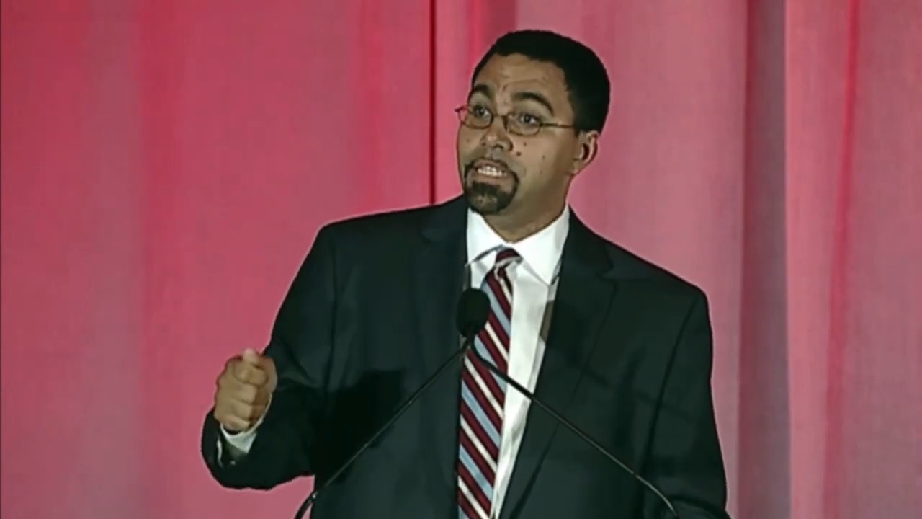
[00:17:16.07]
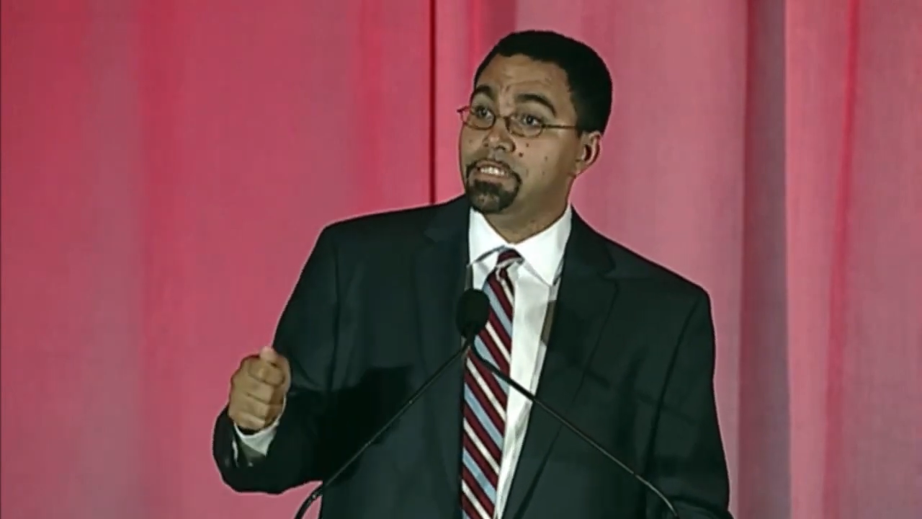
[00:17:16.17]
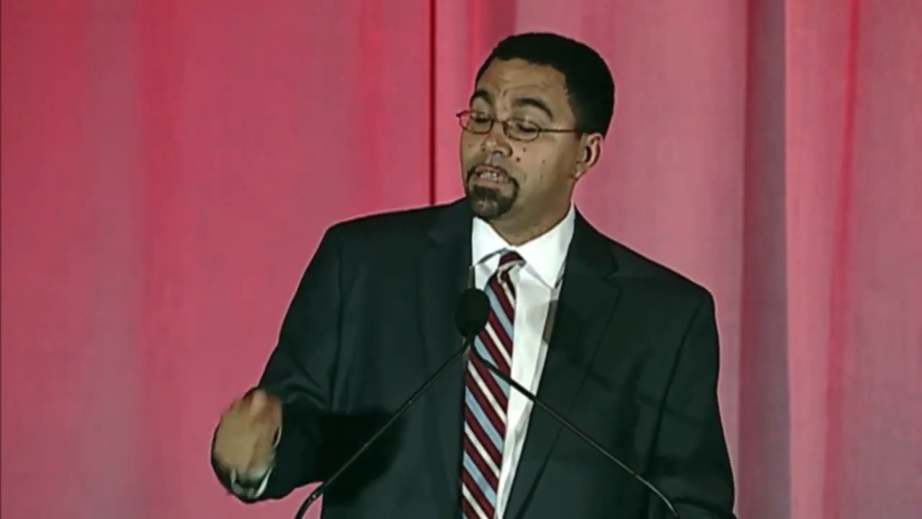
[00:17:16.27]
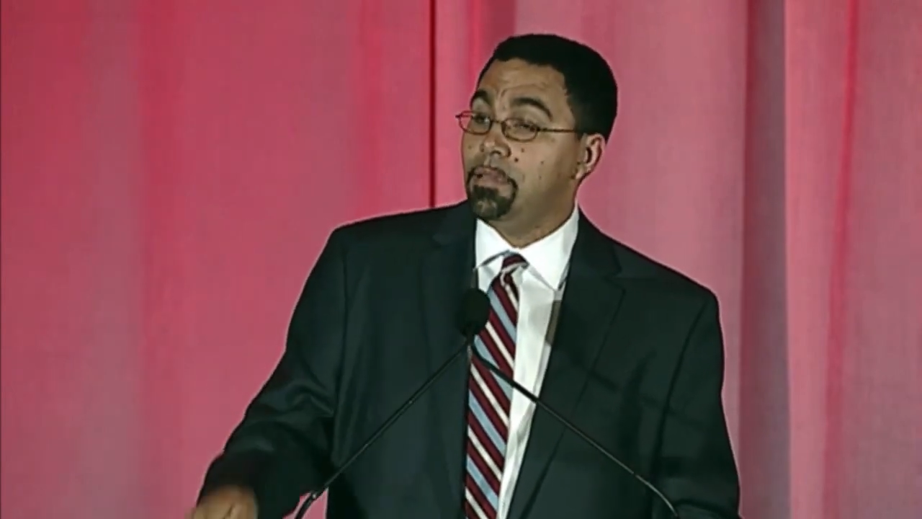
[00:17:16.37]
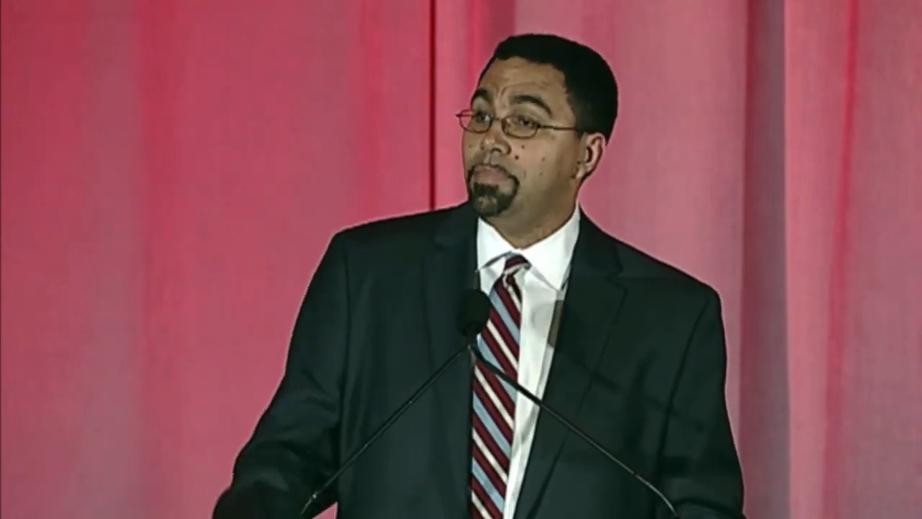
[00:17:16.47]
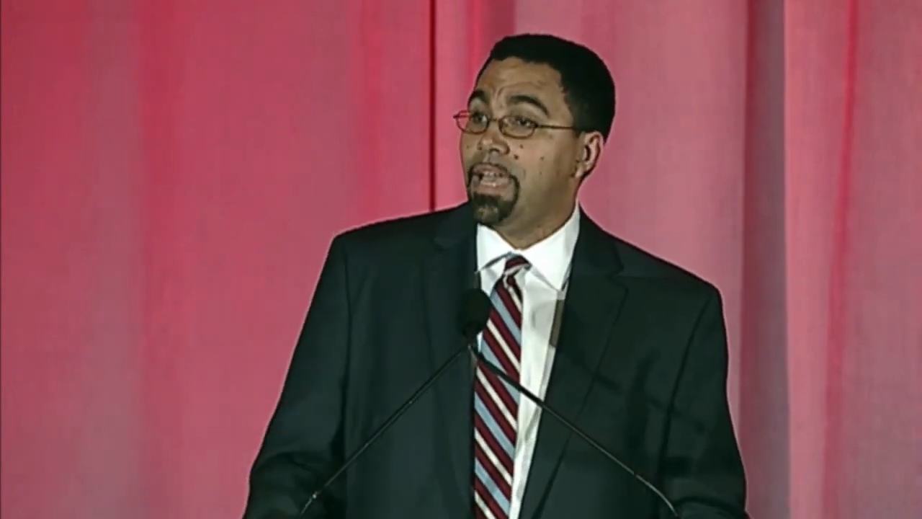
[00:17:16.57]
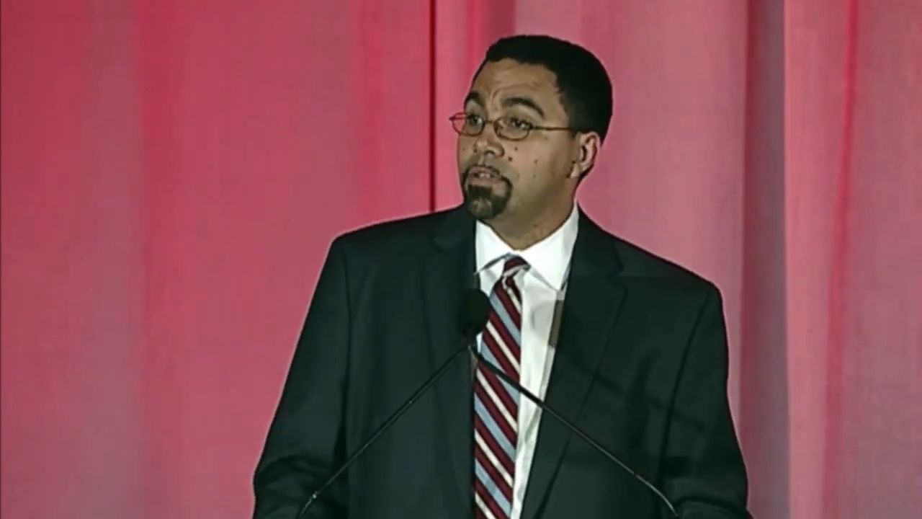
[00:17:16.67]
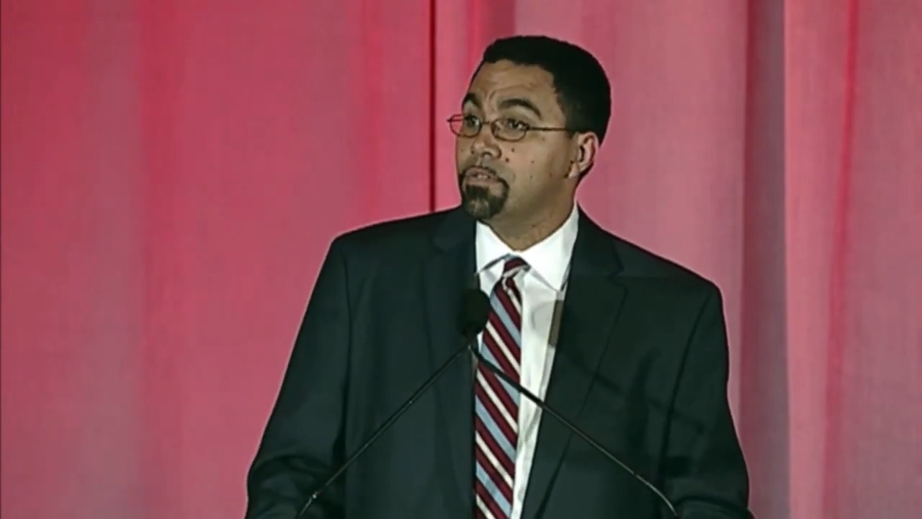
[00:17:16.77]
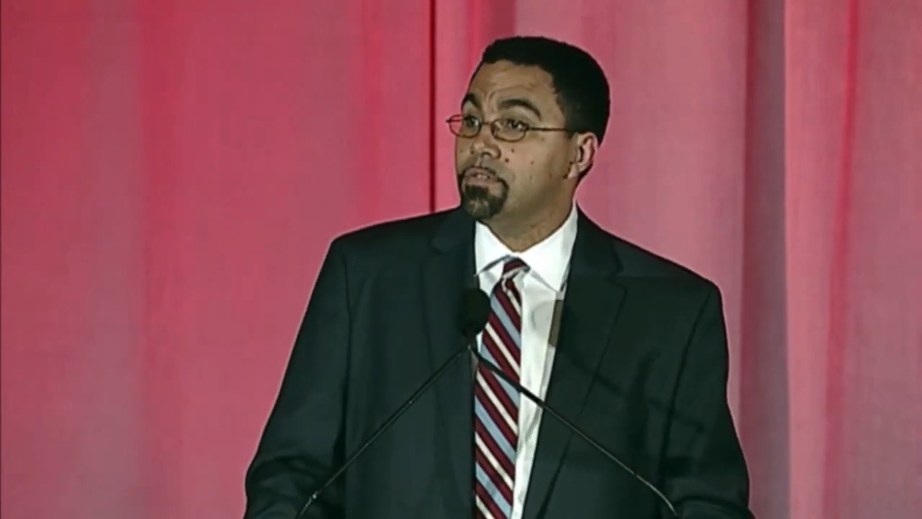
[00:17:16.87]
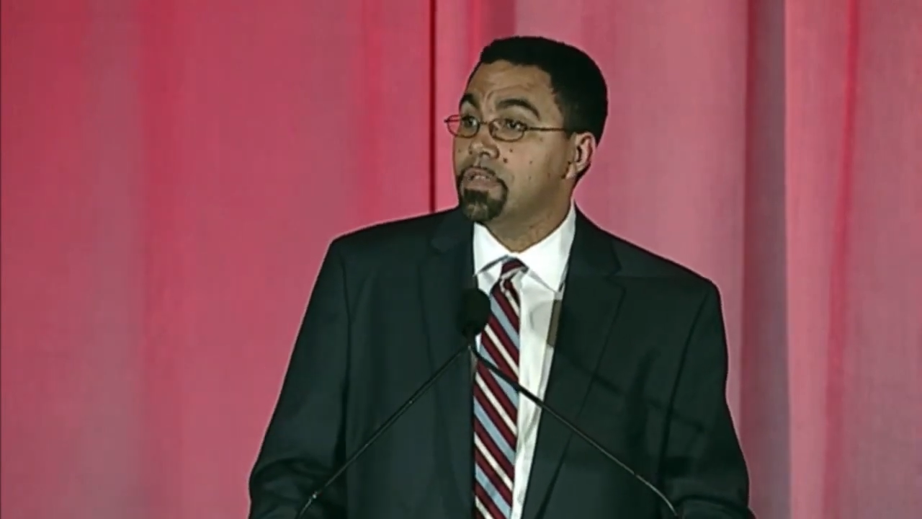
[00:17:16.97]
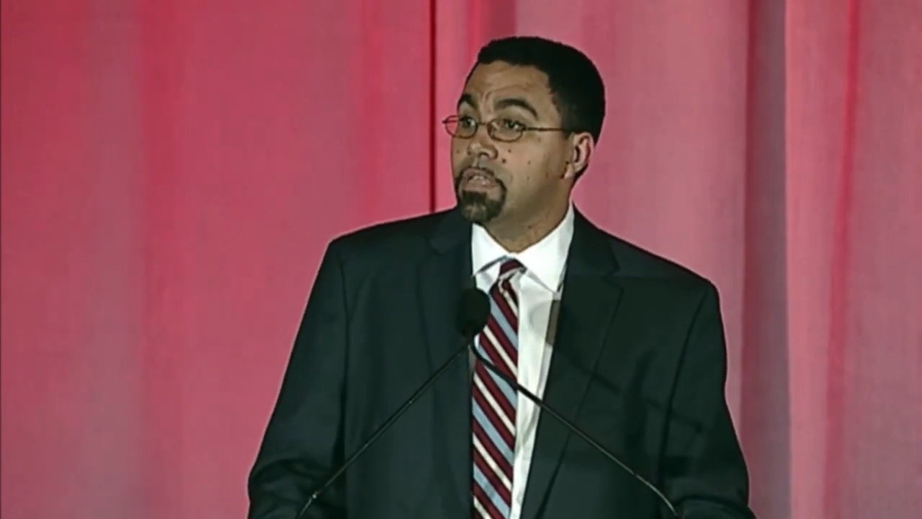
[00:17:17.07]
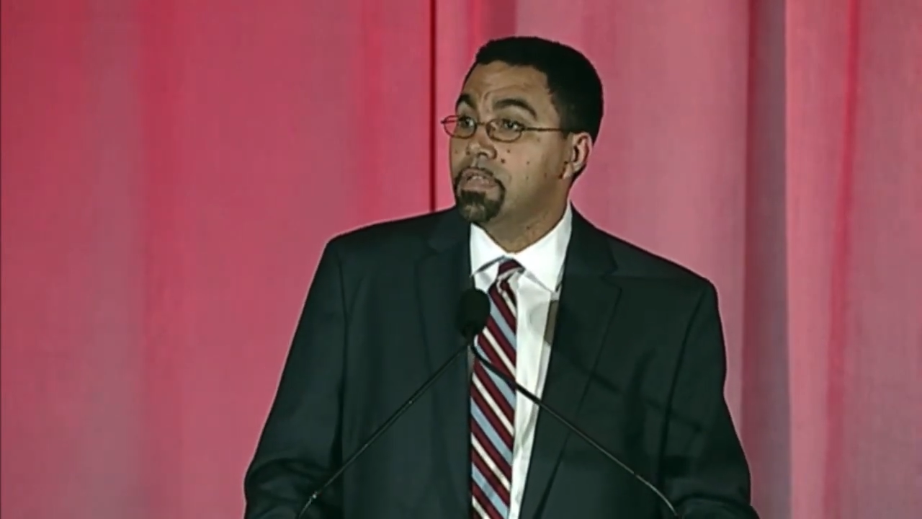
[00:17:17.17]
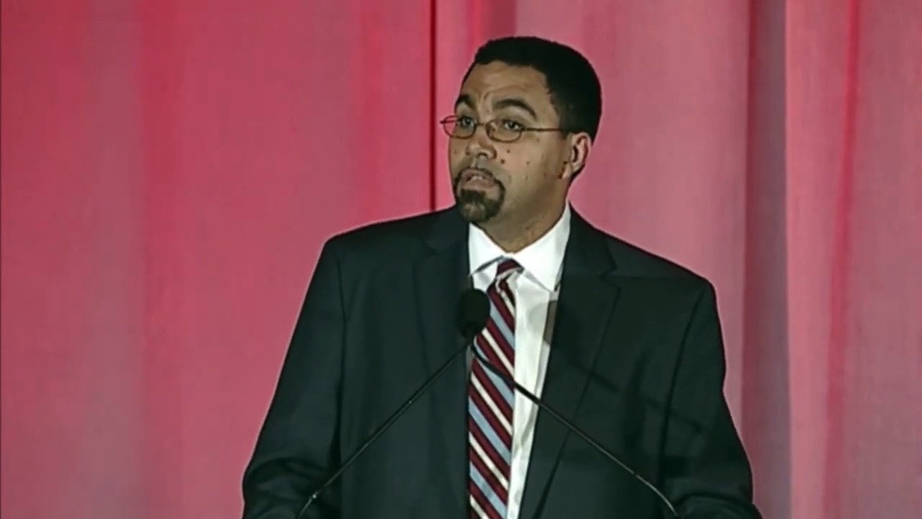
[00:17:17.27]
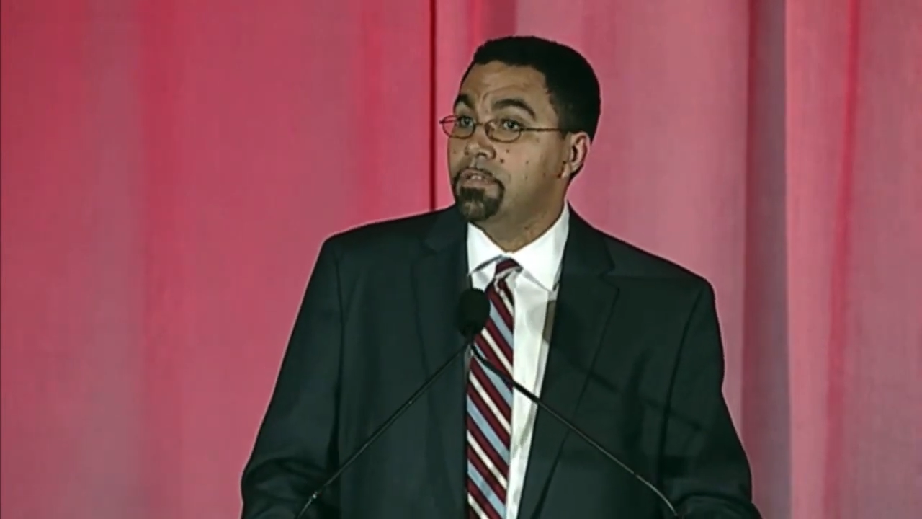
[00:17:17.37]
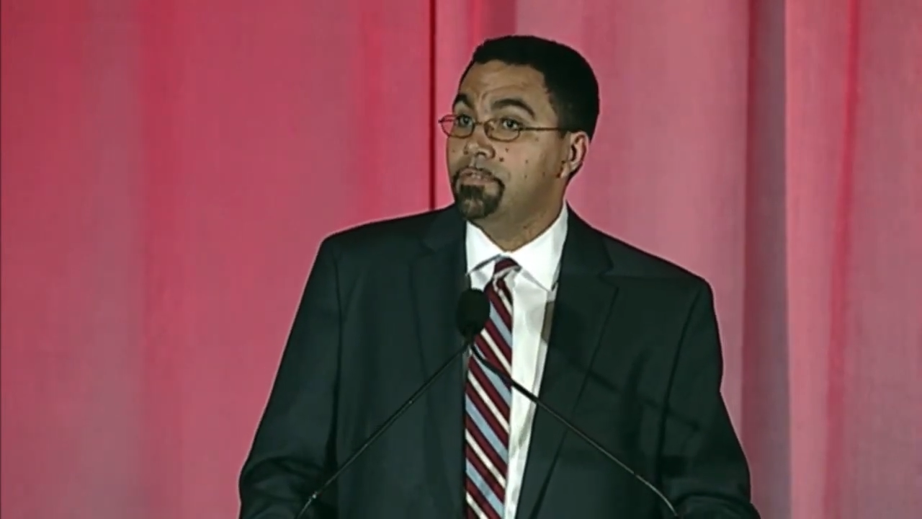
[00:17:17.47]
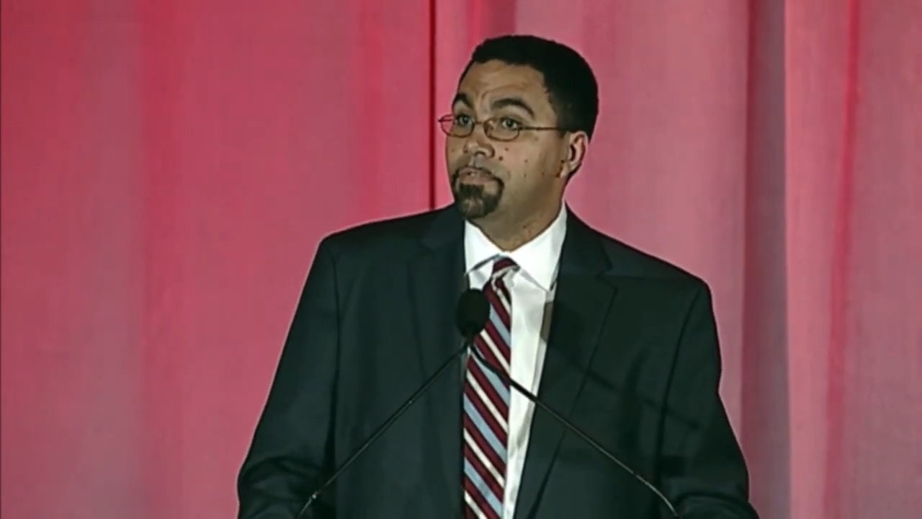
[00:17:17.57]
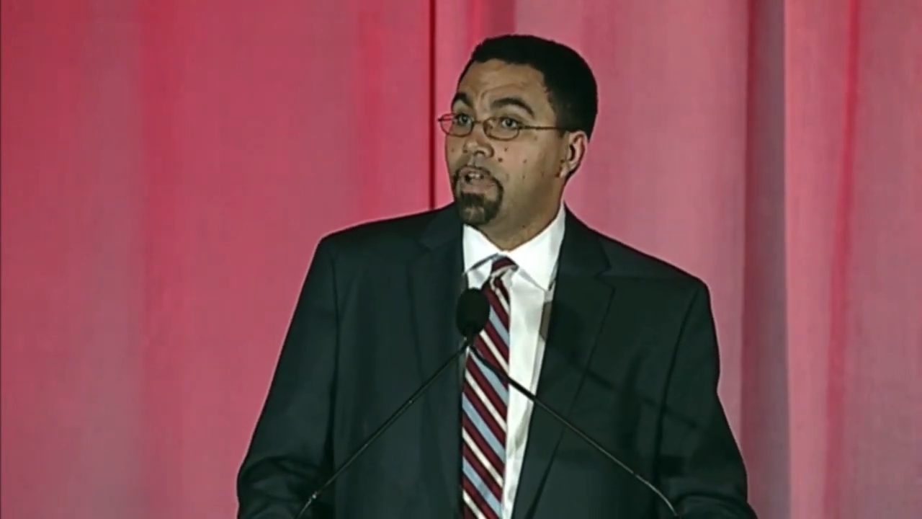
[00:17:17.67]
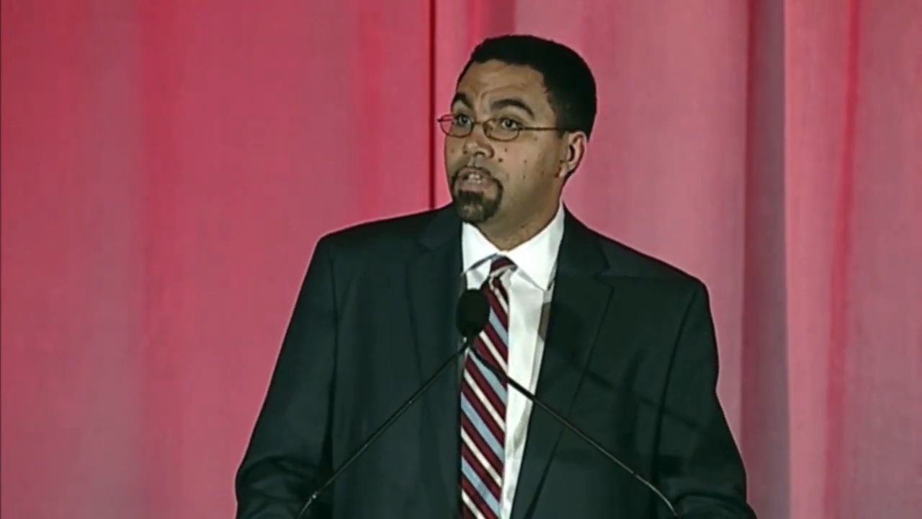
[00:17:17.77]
It is about